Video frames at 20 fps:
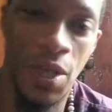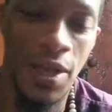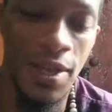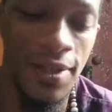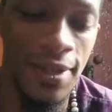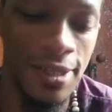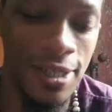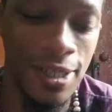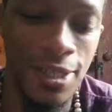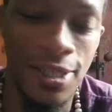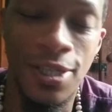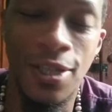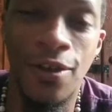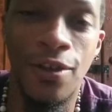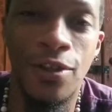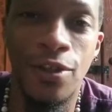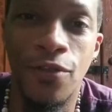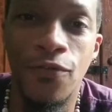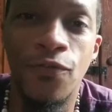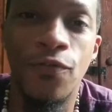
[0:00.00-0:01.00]
This is
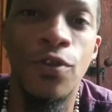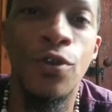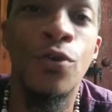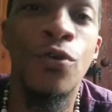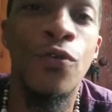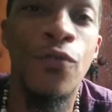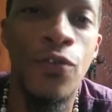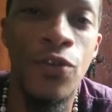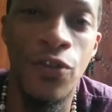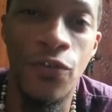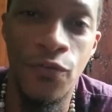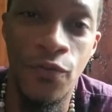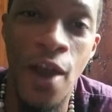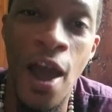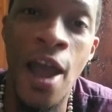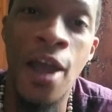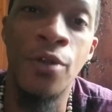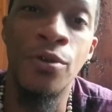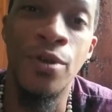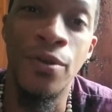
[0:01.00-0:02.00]
the fuel for the
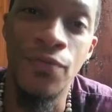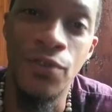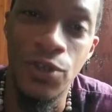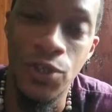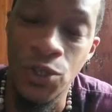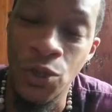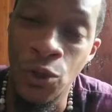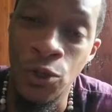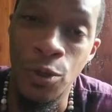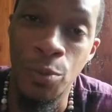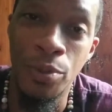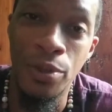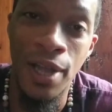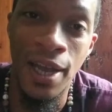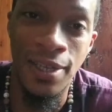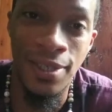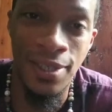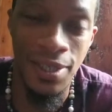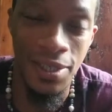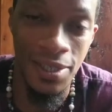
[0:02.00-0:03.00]
fire of the solar
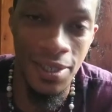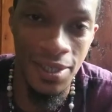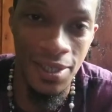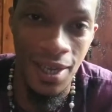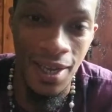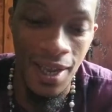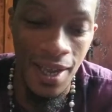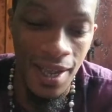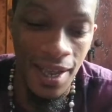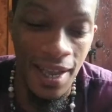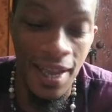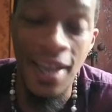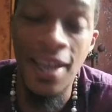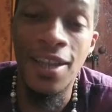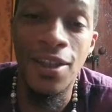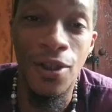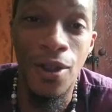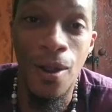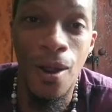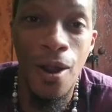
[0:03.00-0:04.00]
plexus and
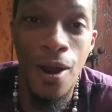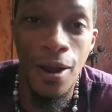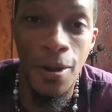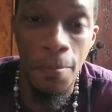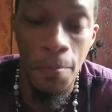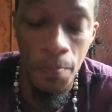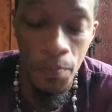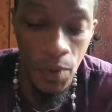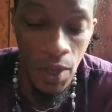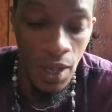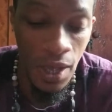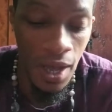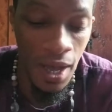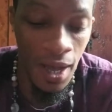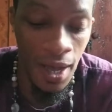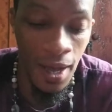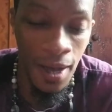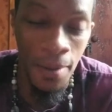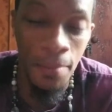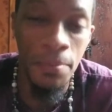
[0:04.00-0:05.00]
your heart.
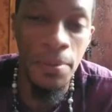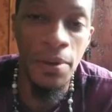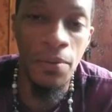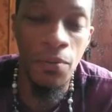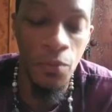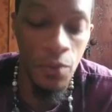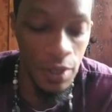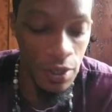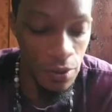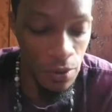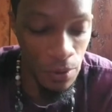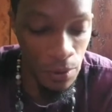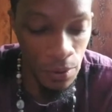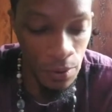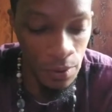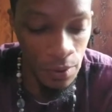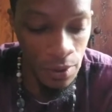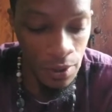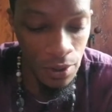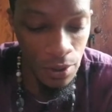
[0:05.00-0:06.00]
But when
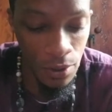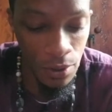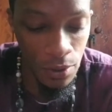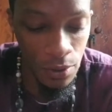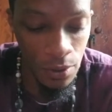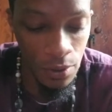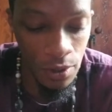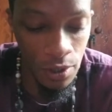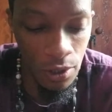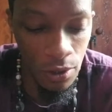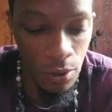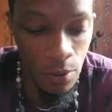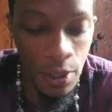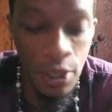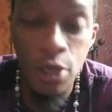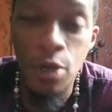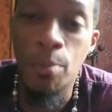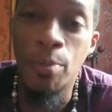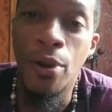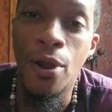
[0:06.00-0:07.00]
you and
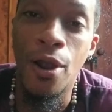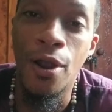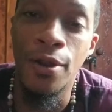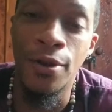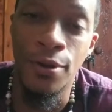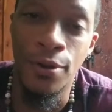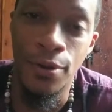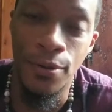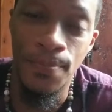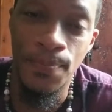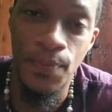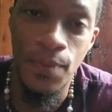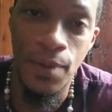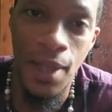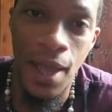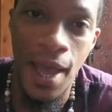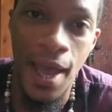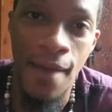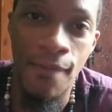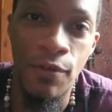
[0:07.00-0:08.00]
your partner
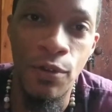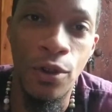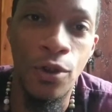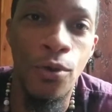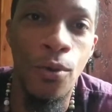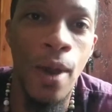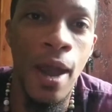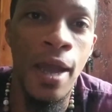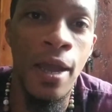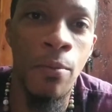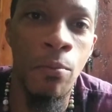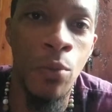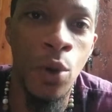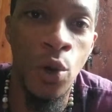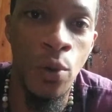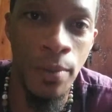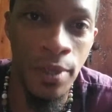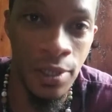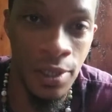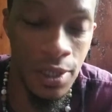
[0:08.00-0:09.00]
have your quiet
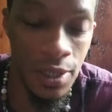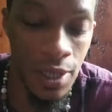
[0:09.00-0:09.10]
moments,